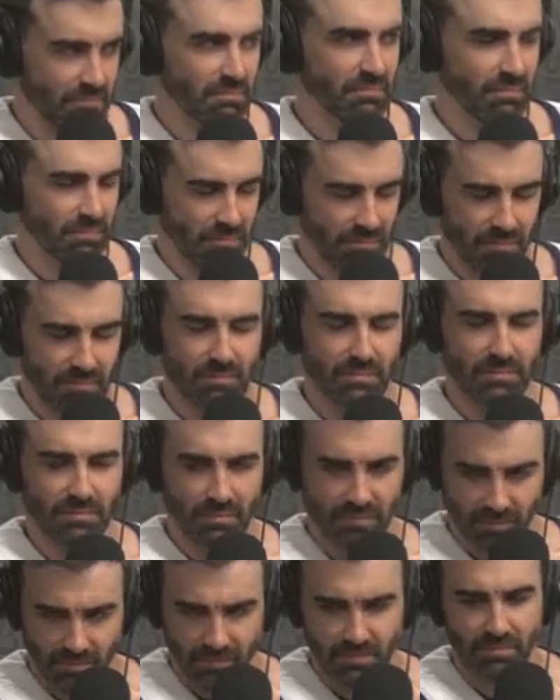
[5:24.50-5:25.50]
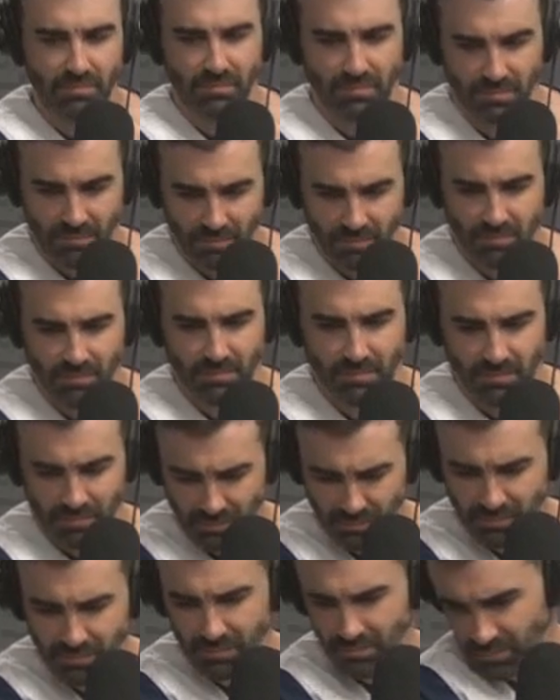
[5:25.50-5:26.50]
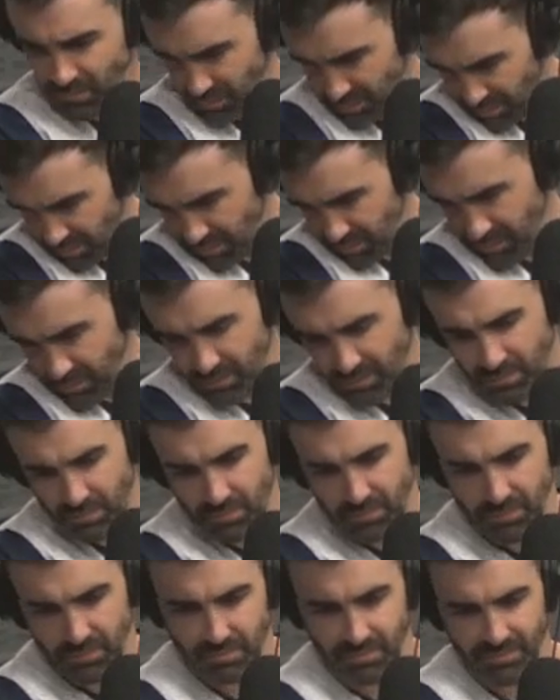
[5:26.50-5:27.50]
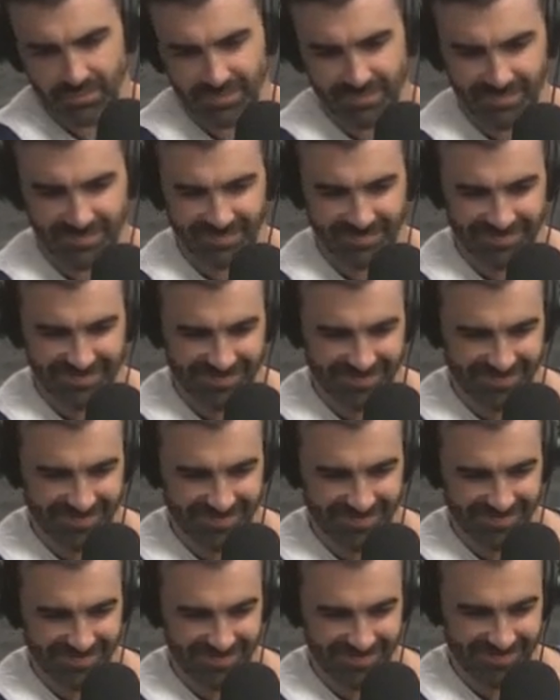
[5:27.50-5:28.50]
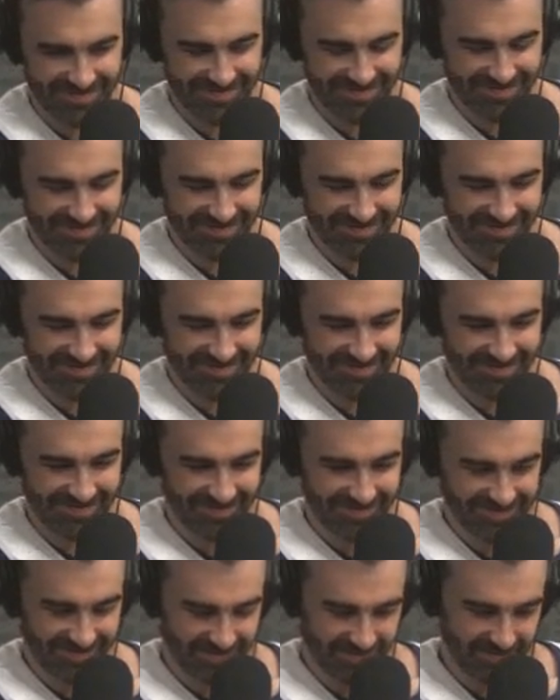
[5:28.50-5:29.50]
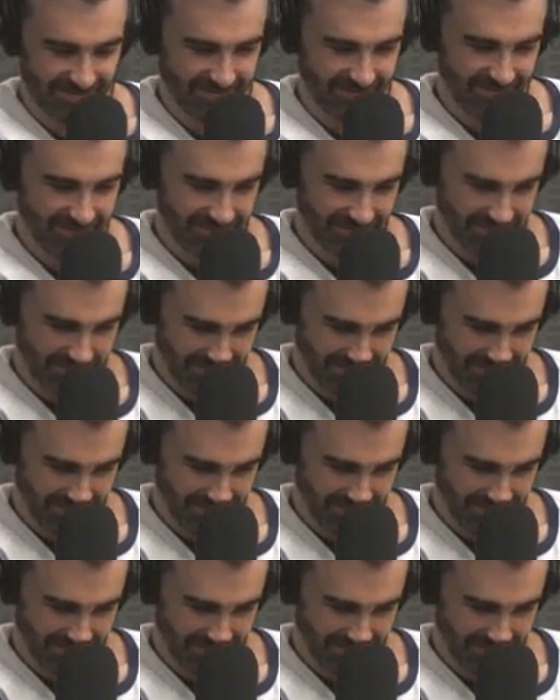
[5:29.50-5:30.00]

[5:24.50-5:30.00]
No words are spoken by the person on screen.